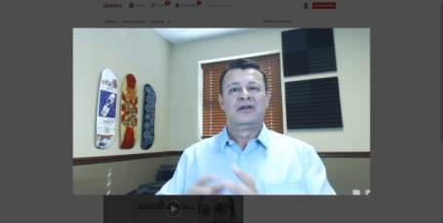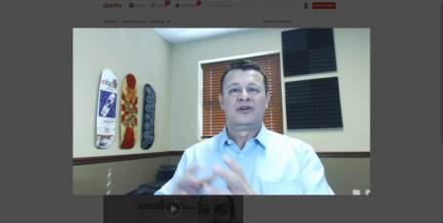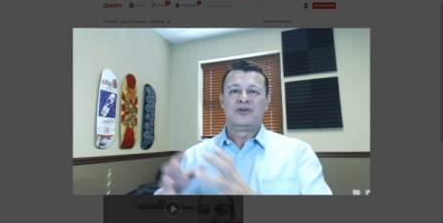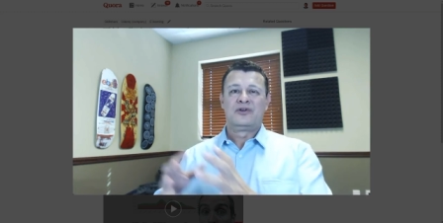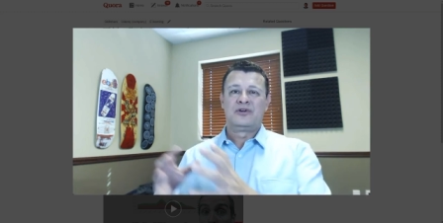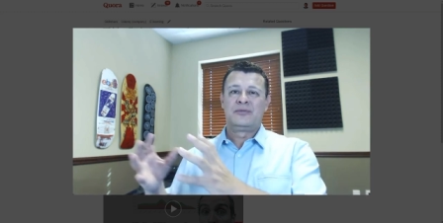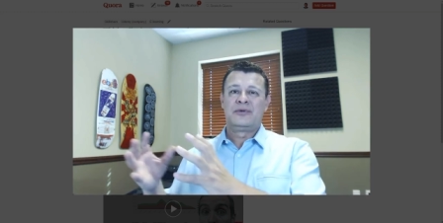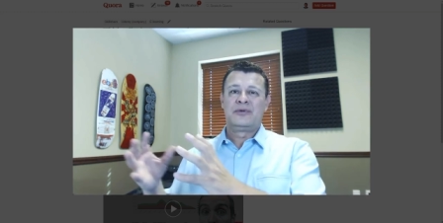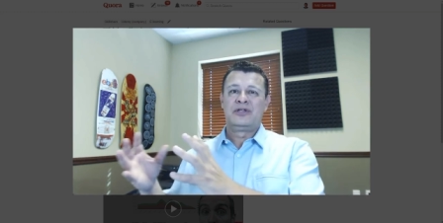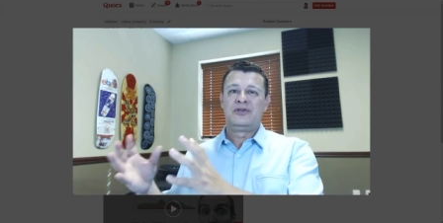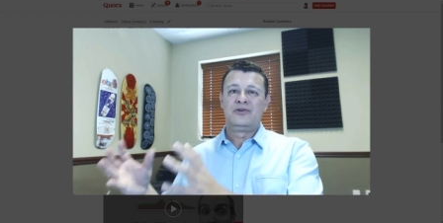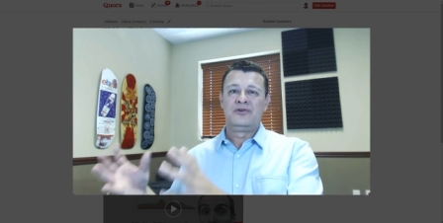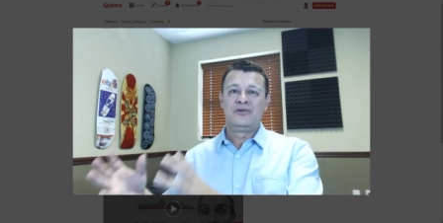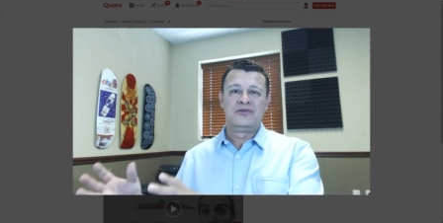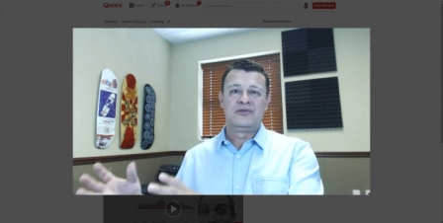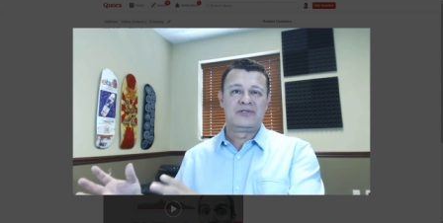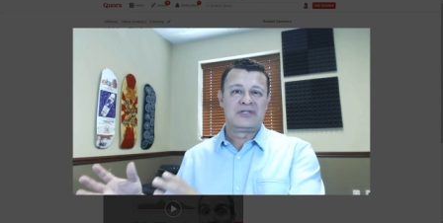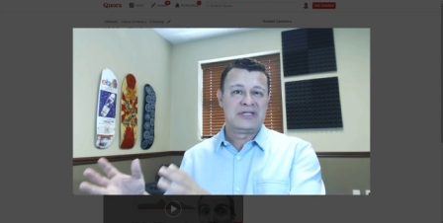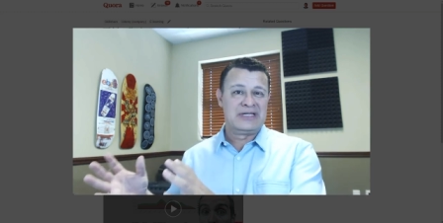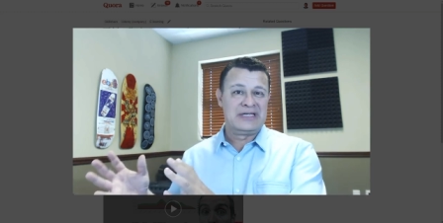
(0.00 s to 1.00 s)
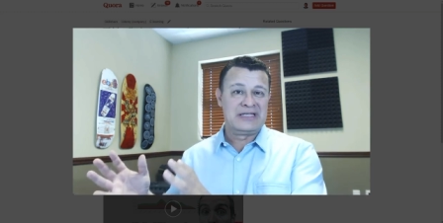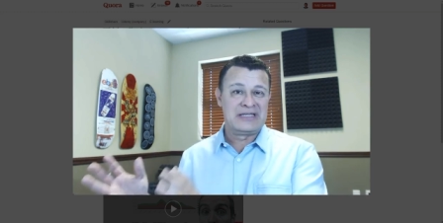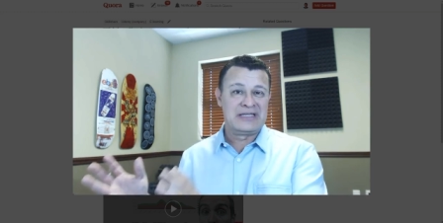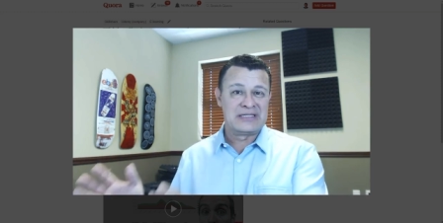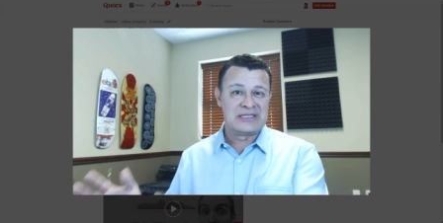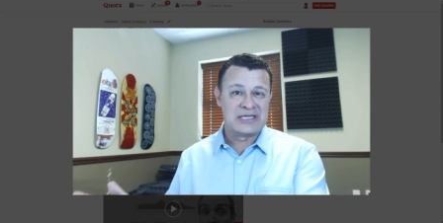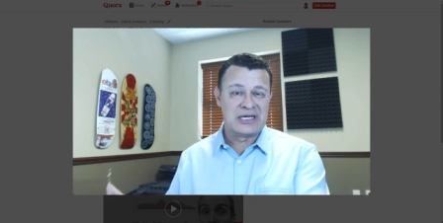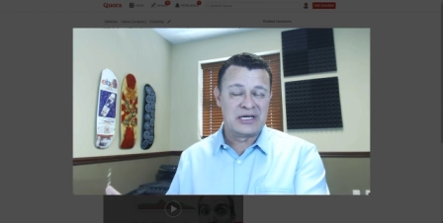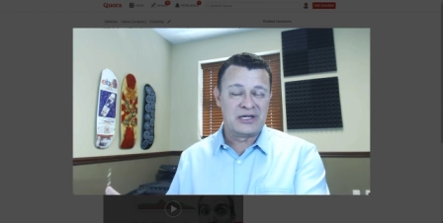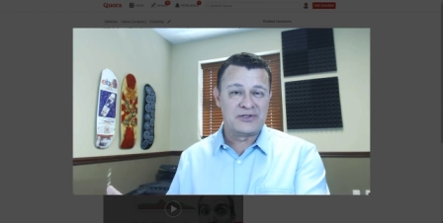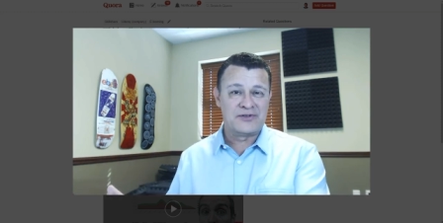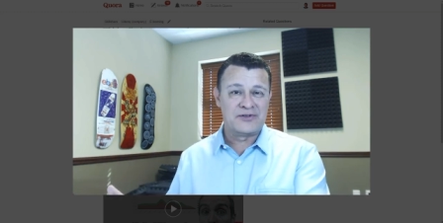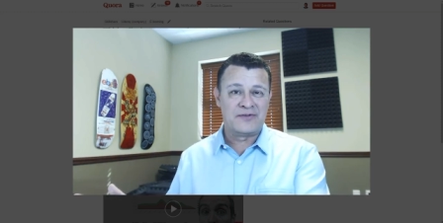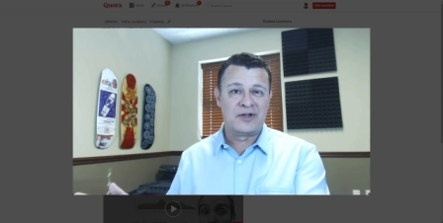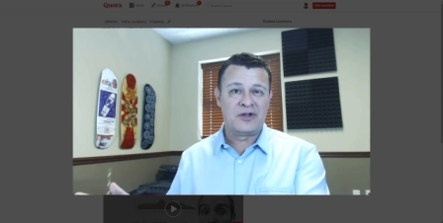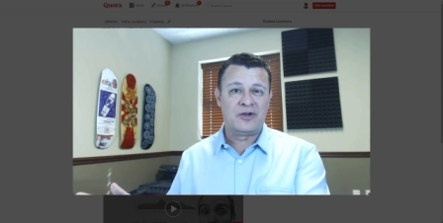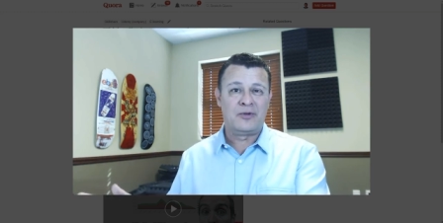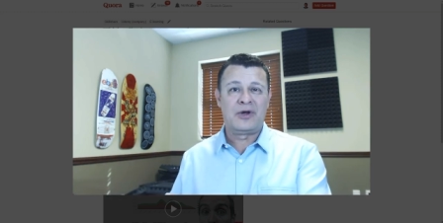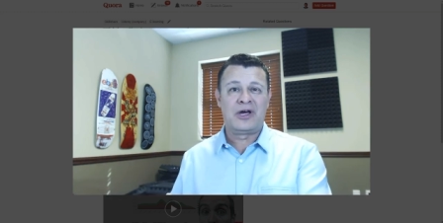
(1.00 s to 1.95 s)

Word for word: could have been used in the sales funnel